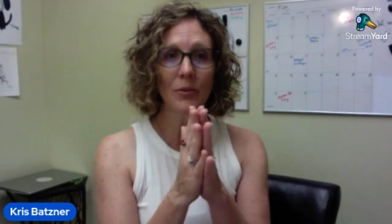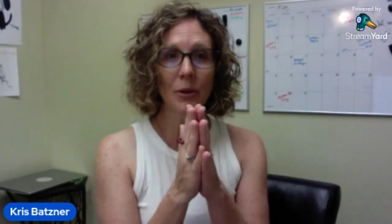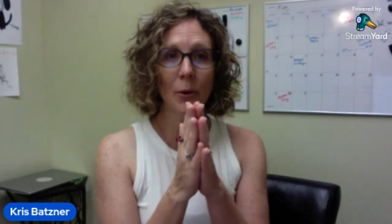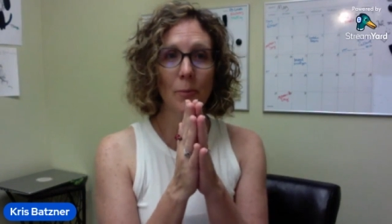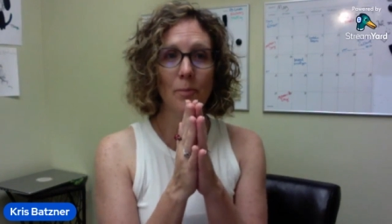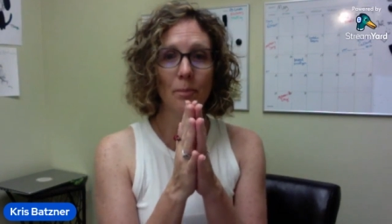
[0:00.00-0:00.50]

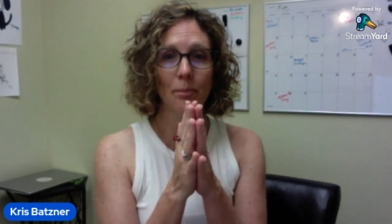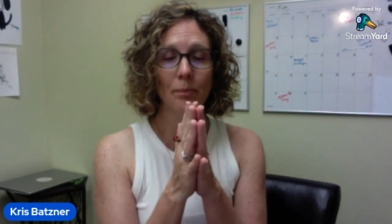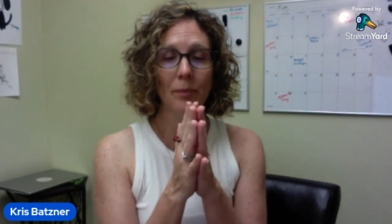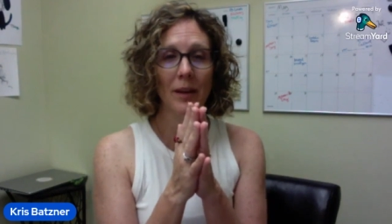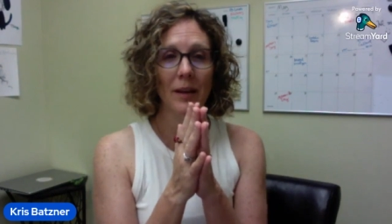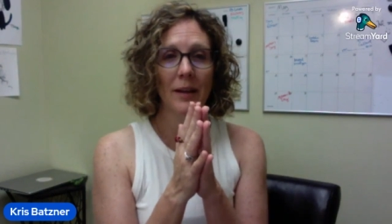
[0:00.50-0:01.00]
So,
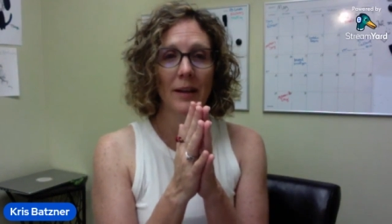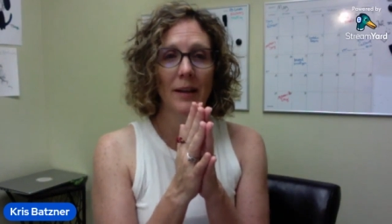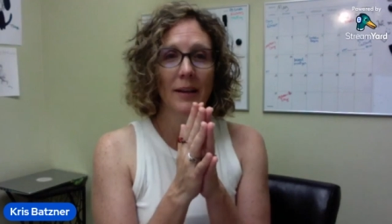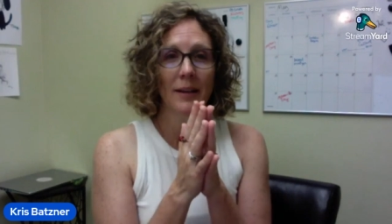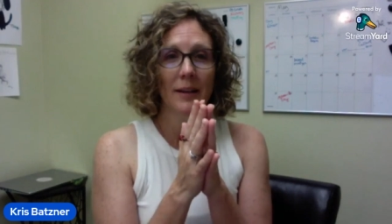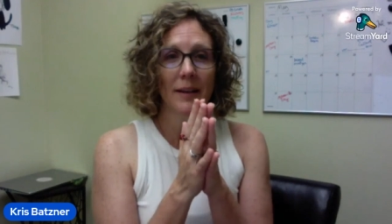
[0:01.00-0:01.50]

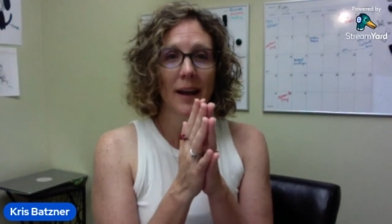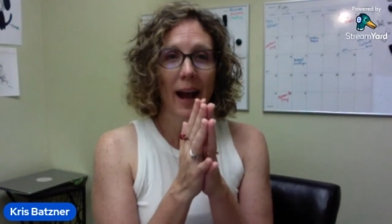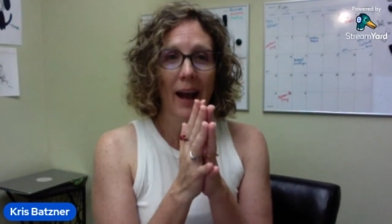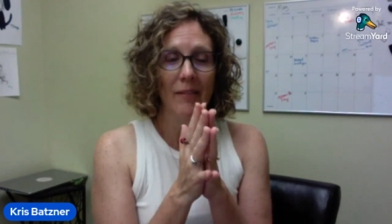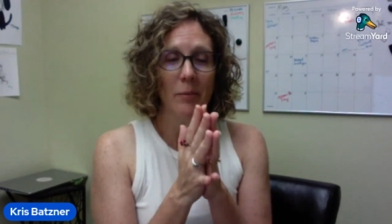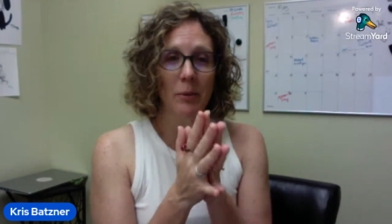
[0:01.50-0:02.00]

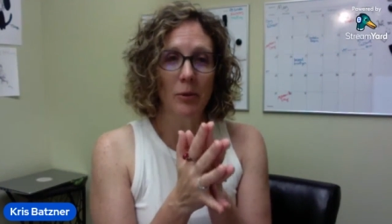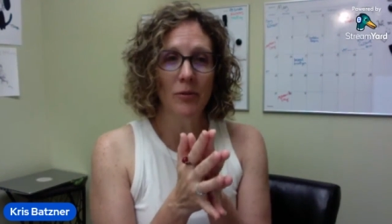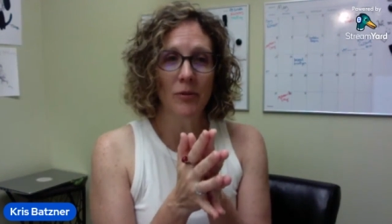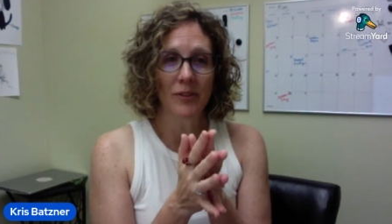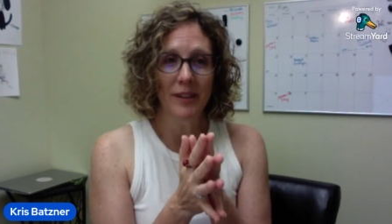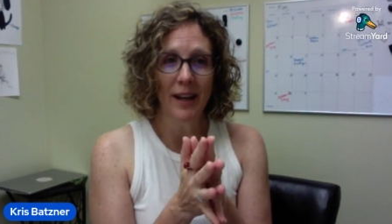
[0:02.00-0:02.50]
have a
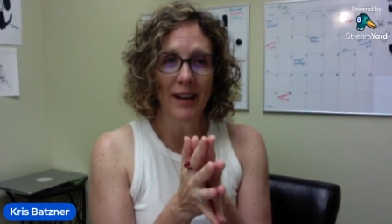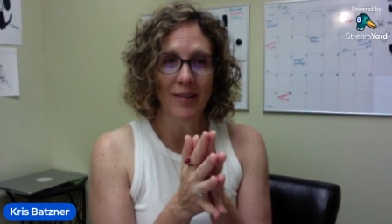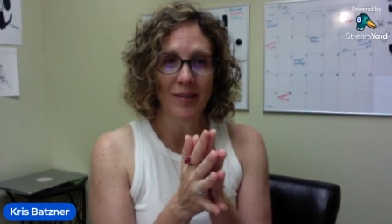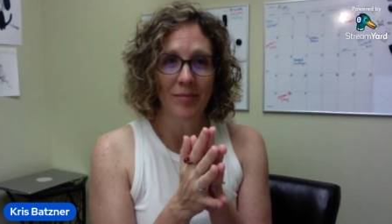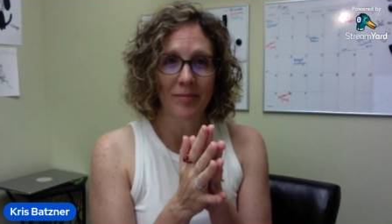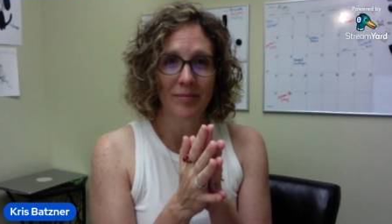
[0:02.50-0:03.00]
beautiful day.
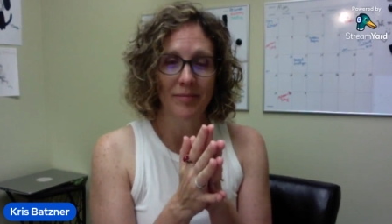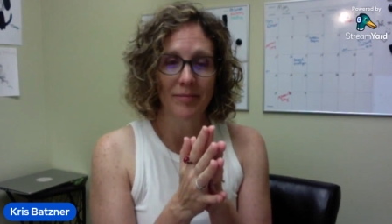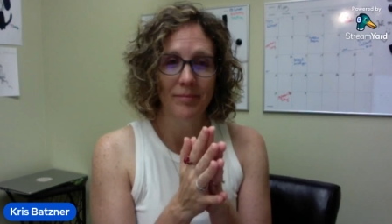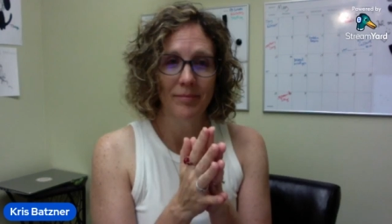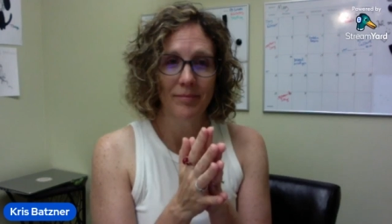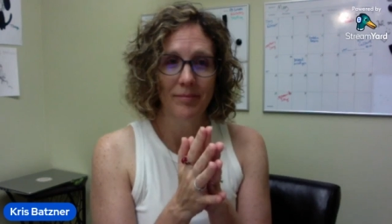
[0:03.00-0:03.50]

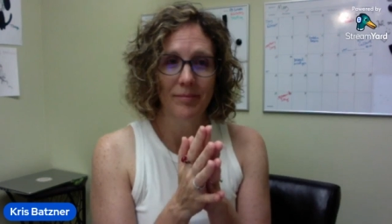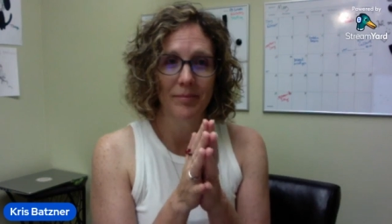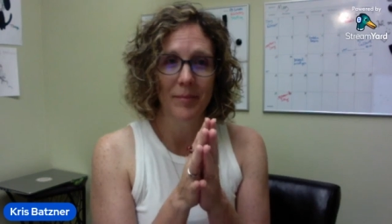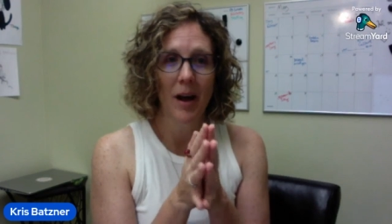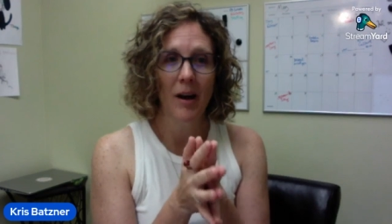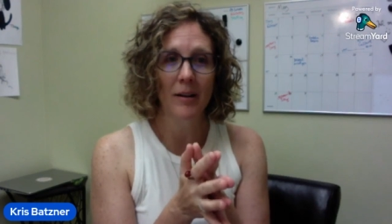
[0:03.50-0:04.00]

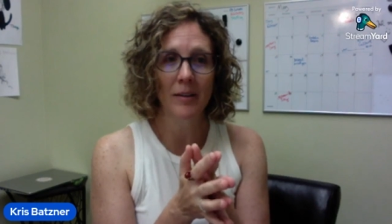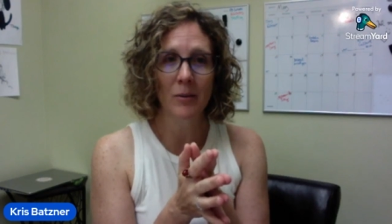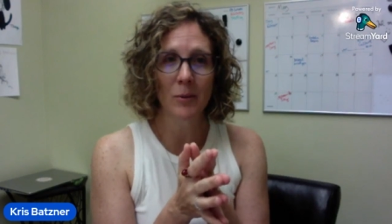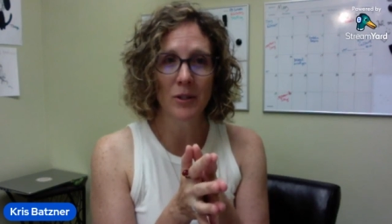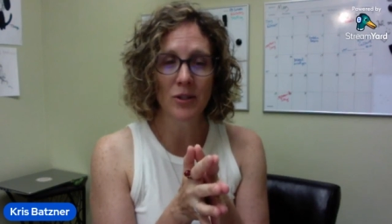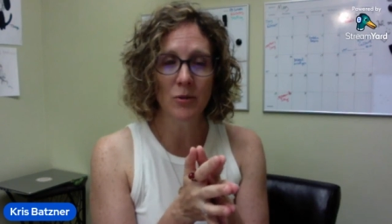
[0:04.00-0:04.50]
Hug the
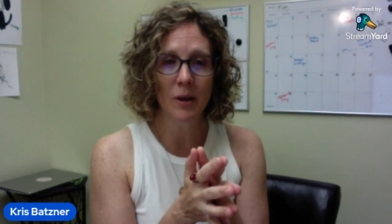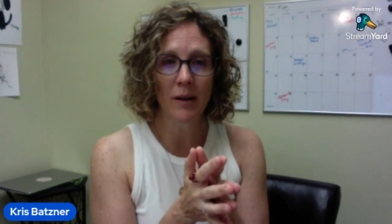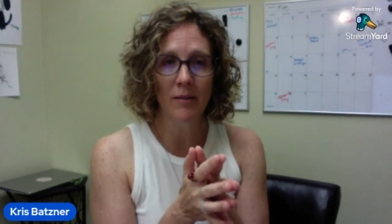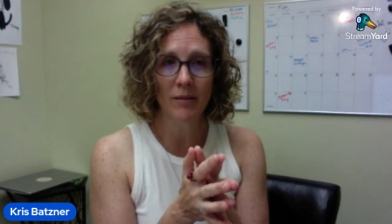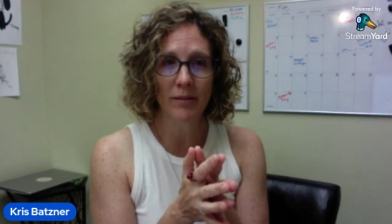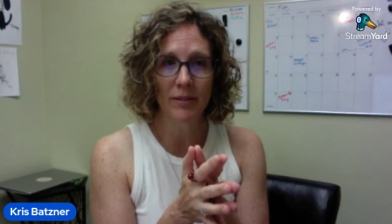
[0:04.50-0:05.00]
ones you
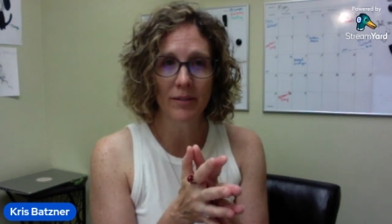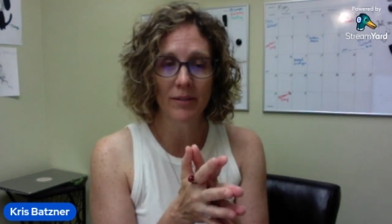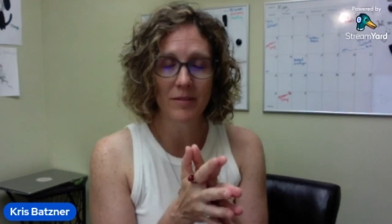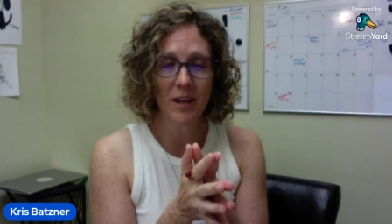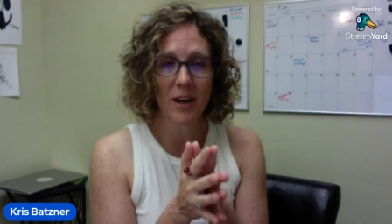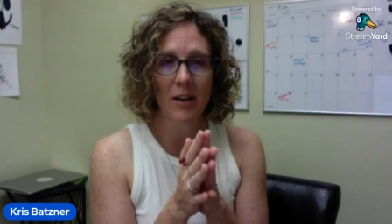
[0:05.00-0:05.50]
love.
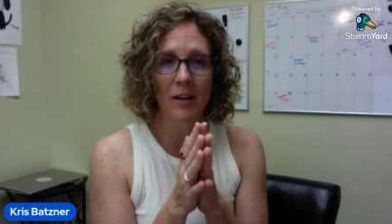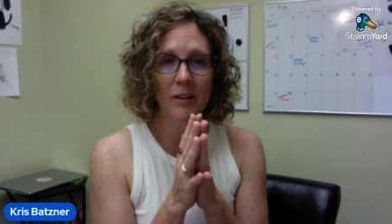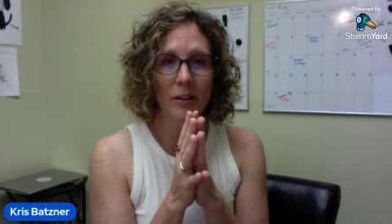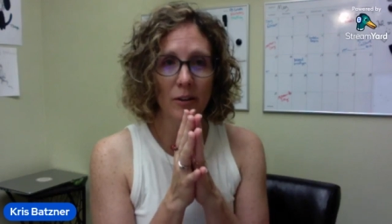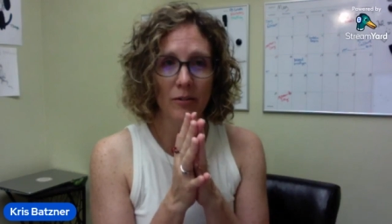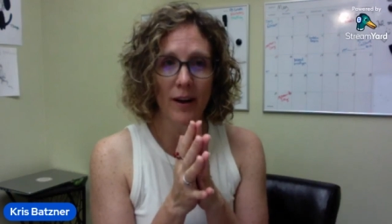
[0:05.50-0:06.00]

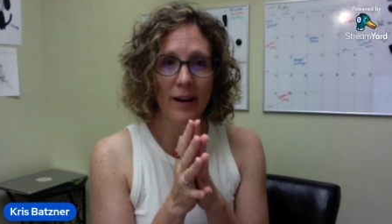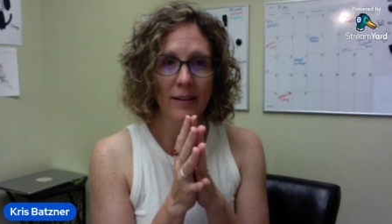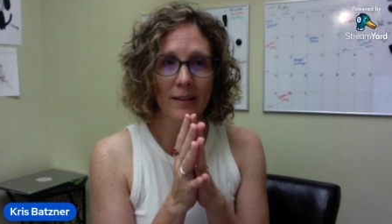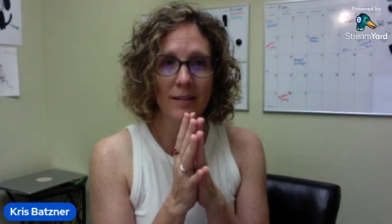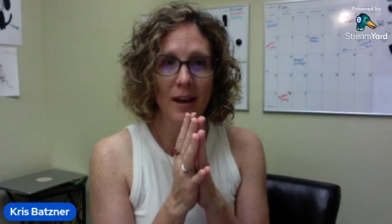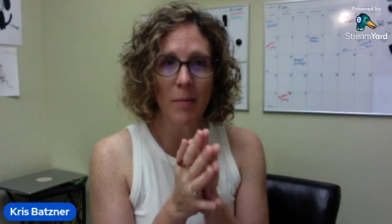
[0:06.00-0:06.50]
Tell your
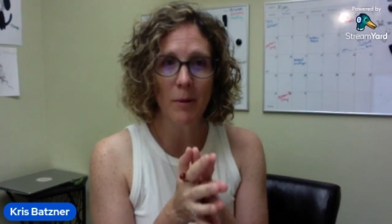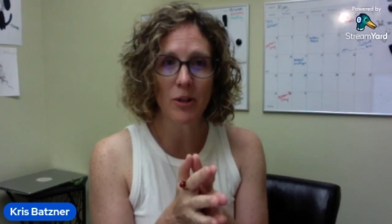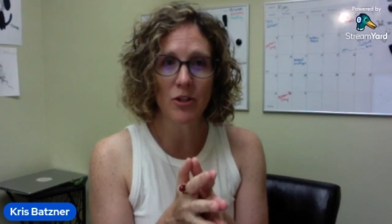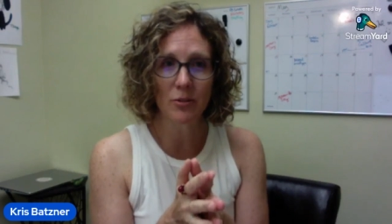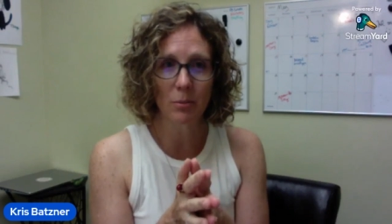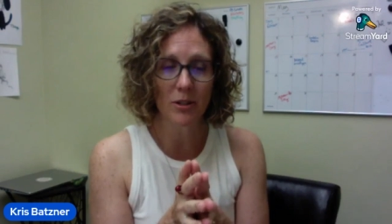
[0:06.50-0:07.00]
friends how
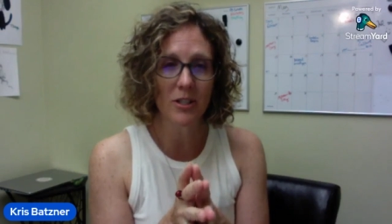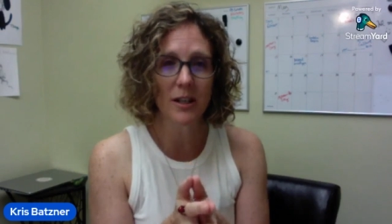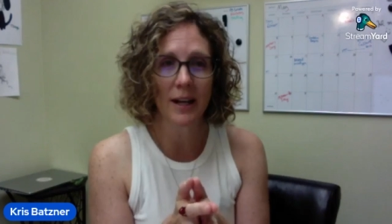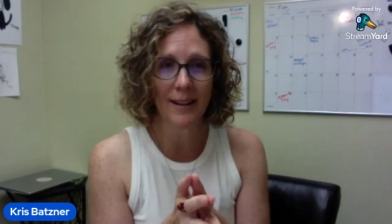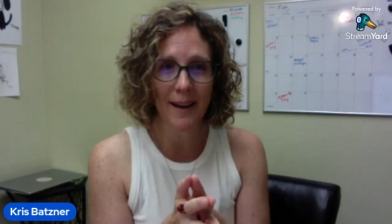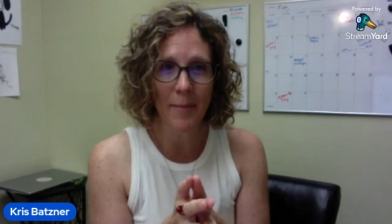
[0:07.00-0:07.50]
much you
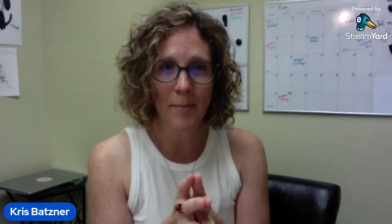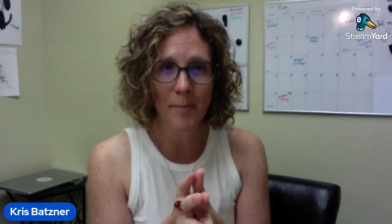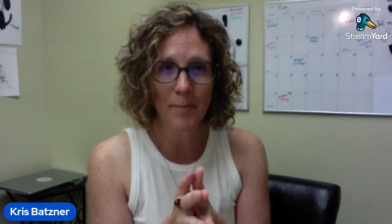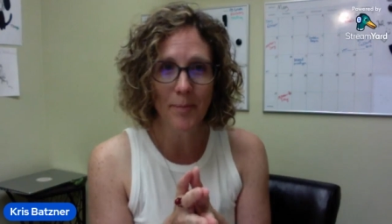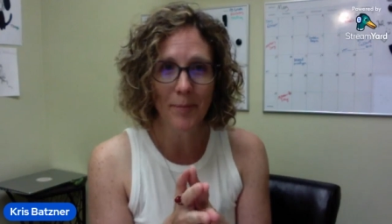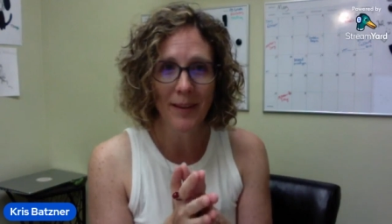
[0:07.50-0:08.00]
appreciate them.